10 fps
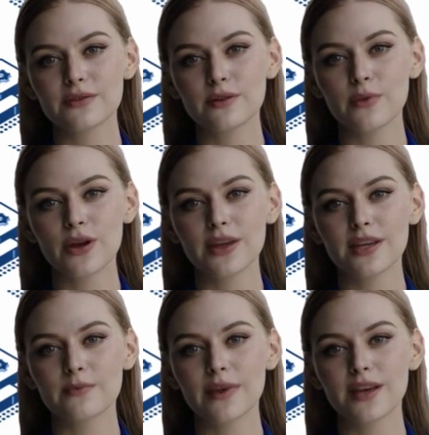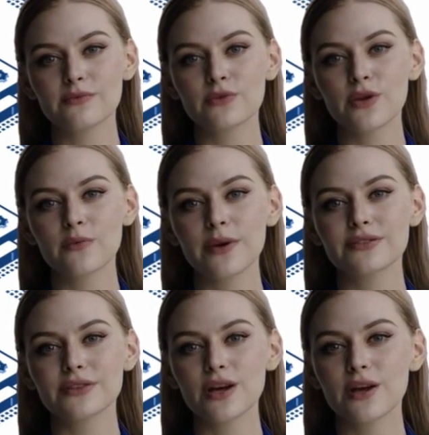the blogging platform is
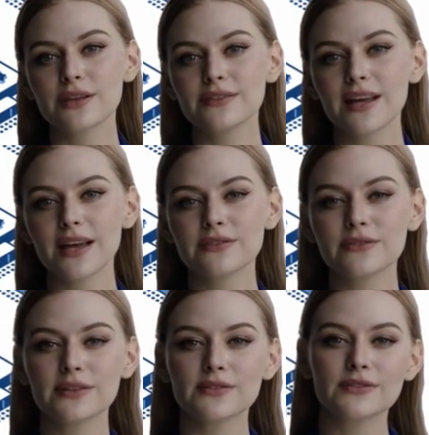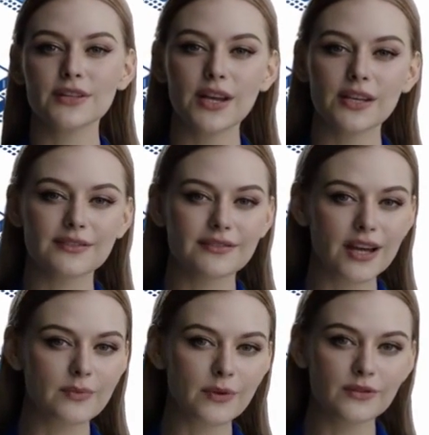the architect that designs
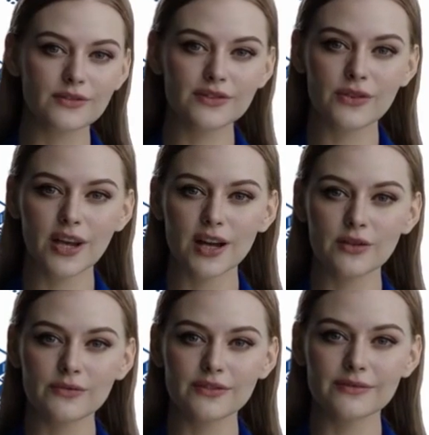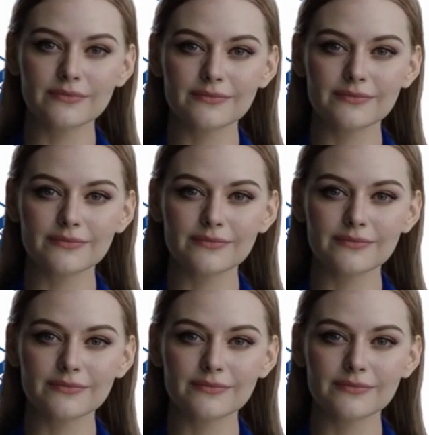and builds your house.